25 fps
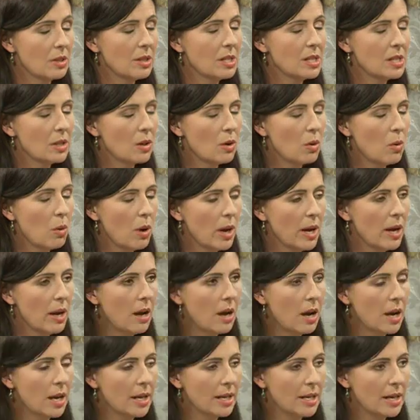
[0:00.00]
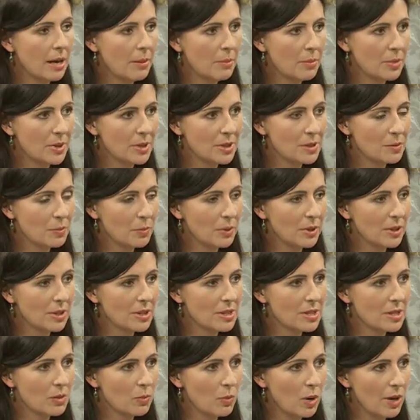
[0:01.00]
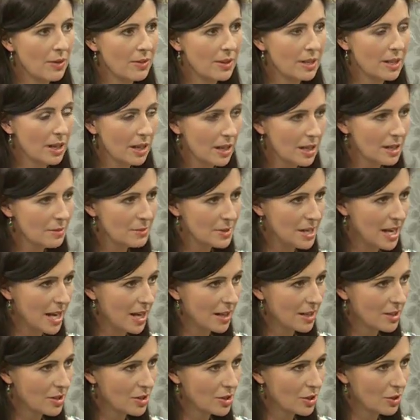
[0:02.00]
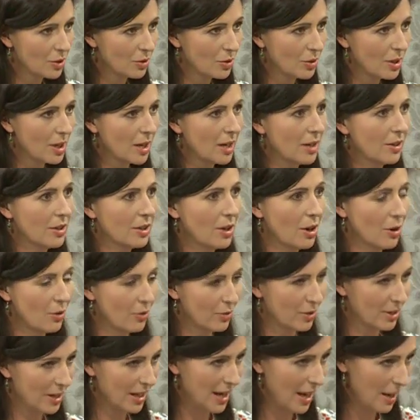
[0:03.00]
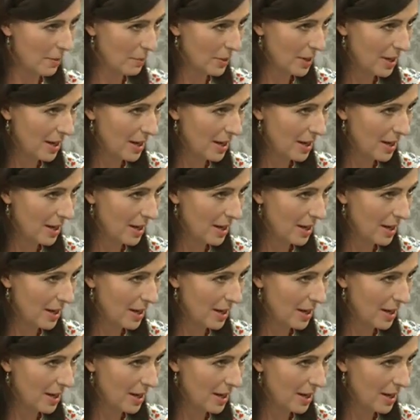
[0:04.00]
these are quite high numbers, but there's the one that leaps out at you are the over-cap